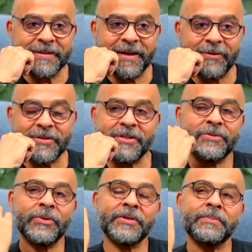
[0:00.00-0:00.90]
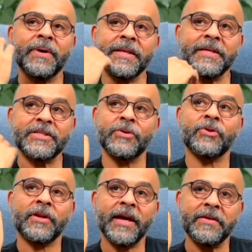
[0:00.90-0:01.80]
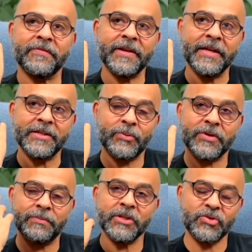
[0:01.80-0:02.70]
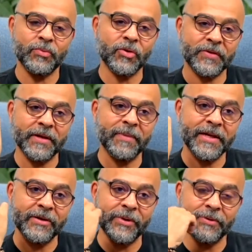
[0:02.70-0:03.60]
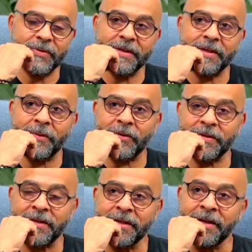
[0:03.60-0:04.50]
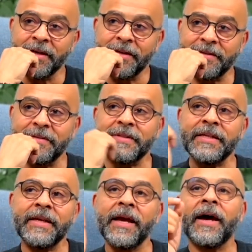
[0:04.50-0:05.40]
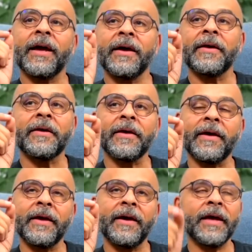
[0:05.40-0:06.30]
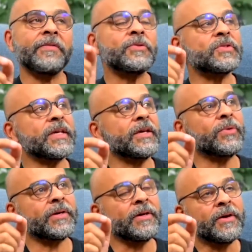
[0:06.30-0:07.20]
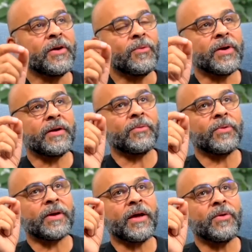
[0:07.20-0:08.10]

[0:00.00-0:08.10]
Yeah, which is worth money. It's your life, really. It's worth much more than money when you think about it. TK, I have to say, when I